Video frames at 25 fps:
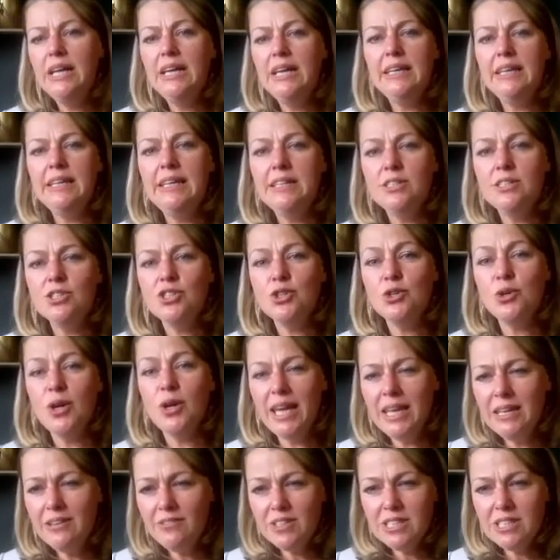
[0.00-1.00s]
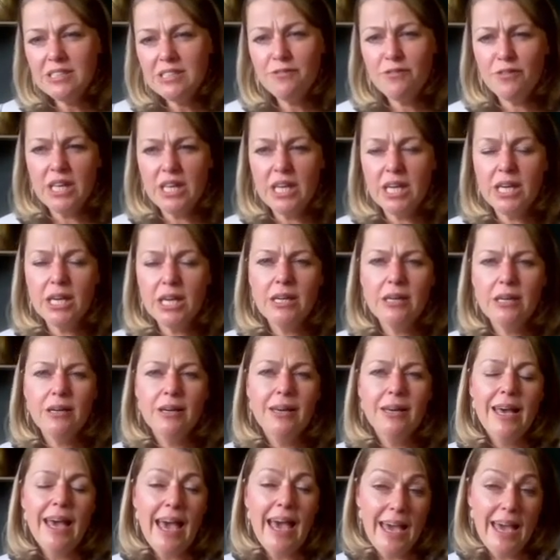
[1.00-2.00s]
leads to innovative thinking
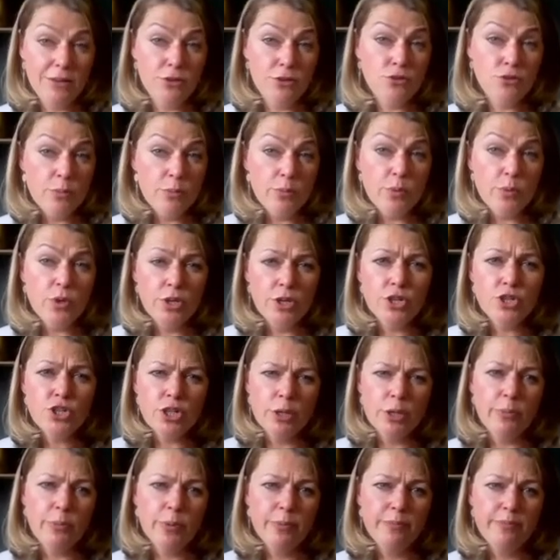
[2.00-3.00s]
and entrepreneurship.